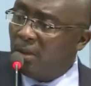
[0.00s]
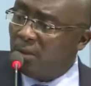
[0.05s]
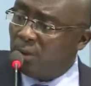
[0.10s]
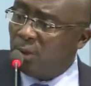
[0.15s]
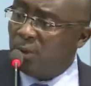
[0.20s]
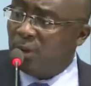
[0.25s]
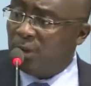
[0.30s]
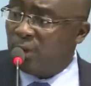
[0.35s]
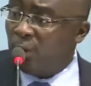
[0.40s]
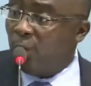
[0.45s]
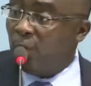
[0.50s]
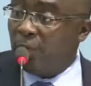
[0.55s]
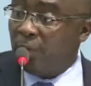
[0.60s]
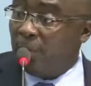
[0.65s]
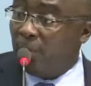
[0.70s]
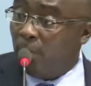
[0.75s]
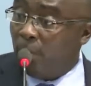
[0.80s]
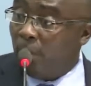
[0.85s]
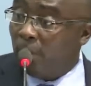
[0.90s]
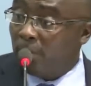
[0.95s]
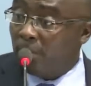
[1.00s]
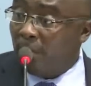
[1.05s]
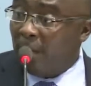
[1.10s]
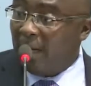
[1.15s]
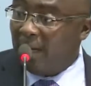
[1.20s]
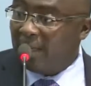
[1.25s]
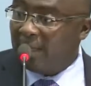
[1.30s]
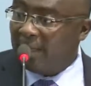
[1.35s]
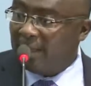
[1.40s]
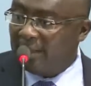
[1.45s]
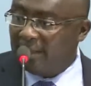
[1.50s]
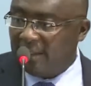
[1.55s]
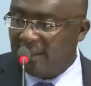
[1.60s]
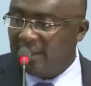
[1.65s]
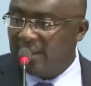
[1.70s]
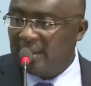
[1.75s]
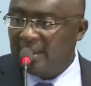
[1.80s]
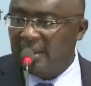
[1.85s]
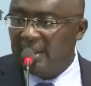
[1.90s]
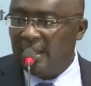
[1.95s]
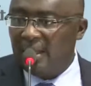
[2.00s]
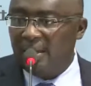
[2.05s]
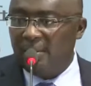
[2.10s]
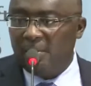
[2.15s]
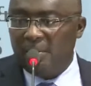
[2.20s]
to the sovereign bond market this year.